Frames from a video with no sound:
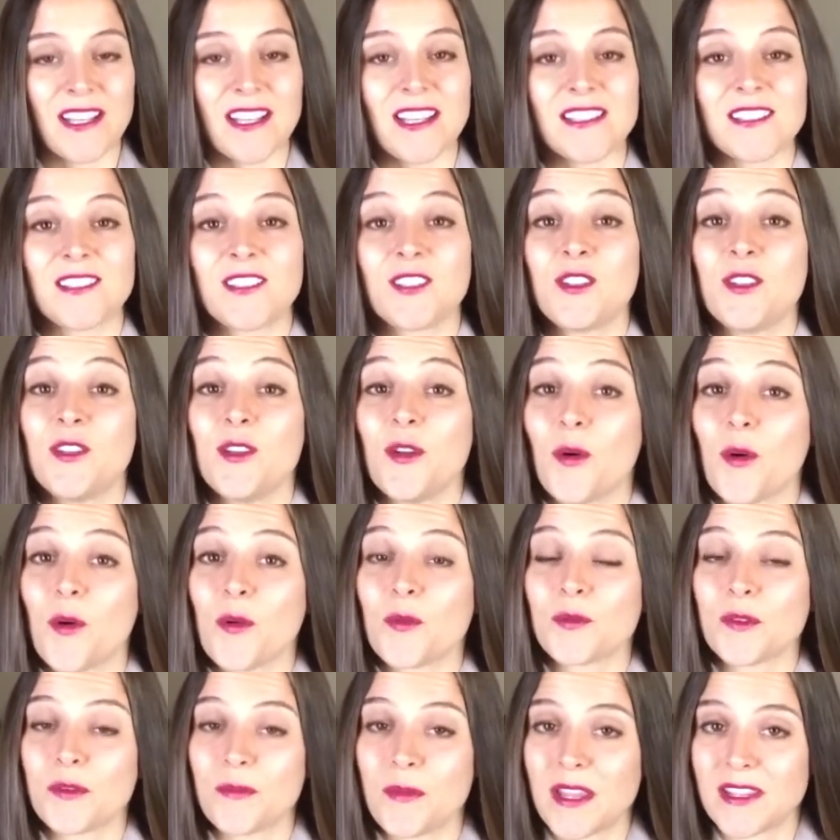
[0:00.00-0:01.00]
as
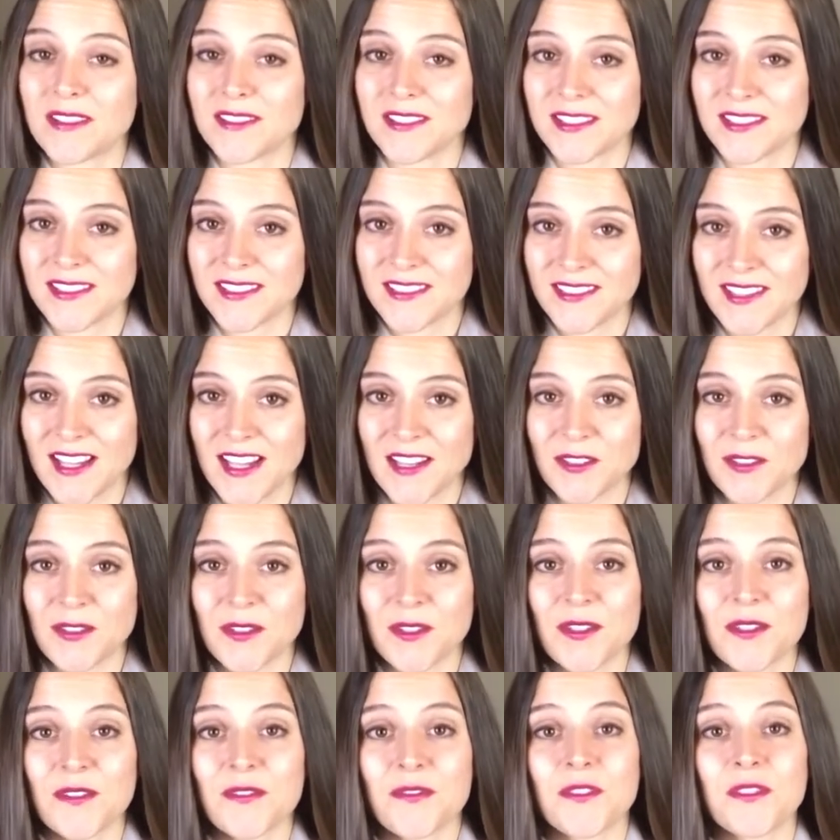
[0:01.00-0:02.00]
Lyon remains a
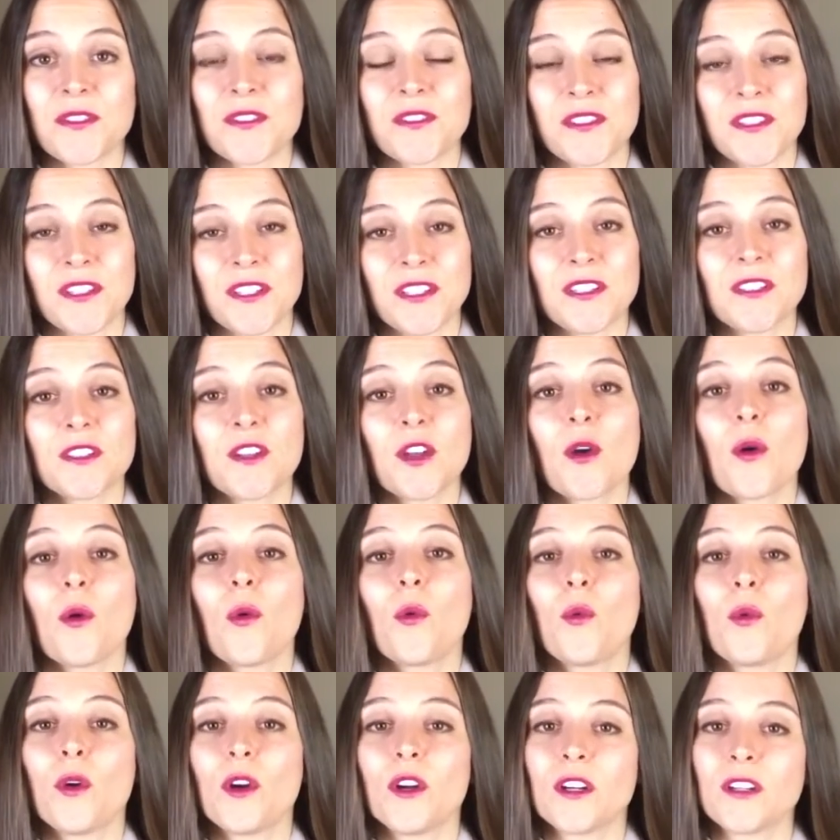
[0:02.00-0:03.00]
center for silk
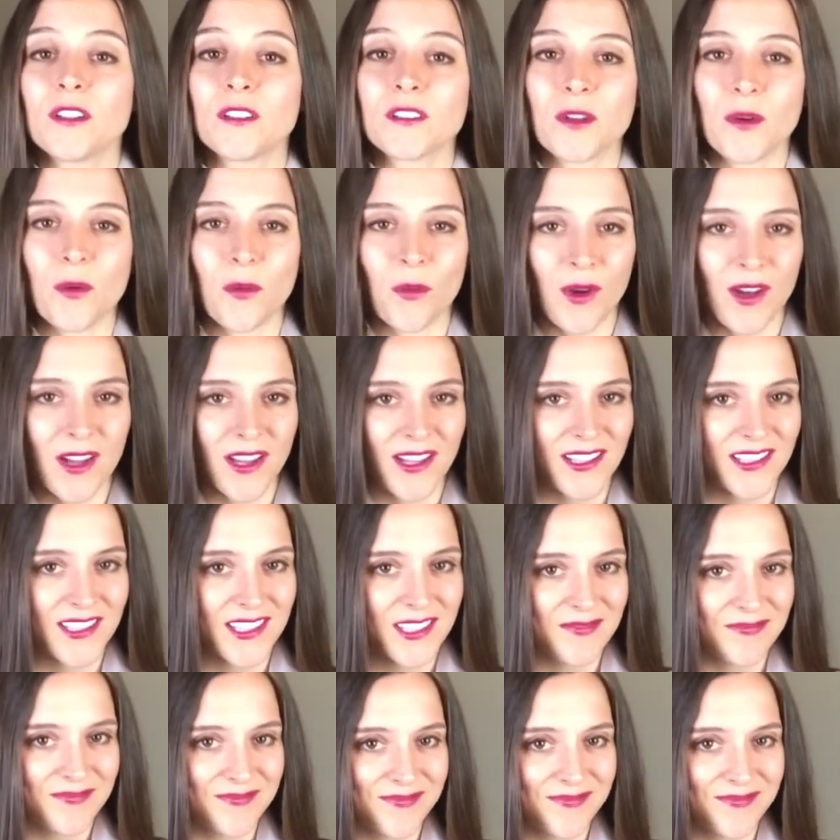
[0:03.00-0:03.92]
worldwide.